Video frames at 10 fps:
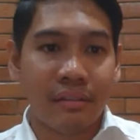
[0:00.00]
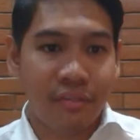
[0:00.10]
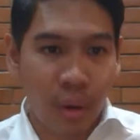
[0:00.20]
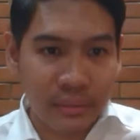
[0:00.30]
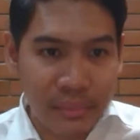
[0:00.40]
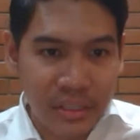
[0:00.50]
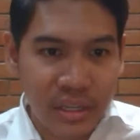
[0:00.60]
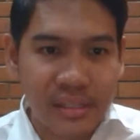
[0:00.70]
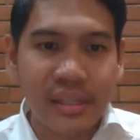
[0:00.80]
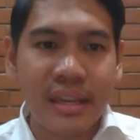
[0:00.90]
Fort
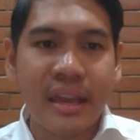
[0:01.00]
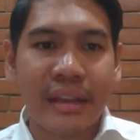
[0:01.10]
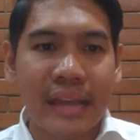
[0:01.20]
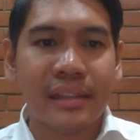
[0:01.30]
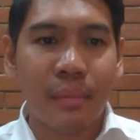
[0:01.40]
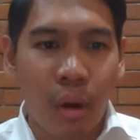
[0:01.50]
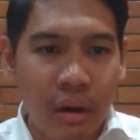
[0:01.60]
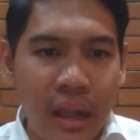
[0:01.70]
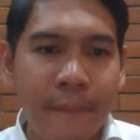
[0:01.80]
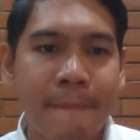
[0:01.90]
BGC in SM
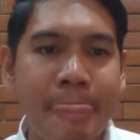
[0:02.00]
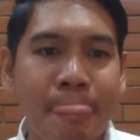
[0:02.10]
Aura.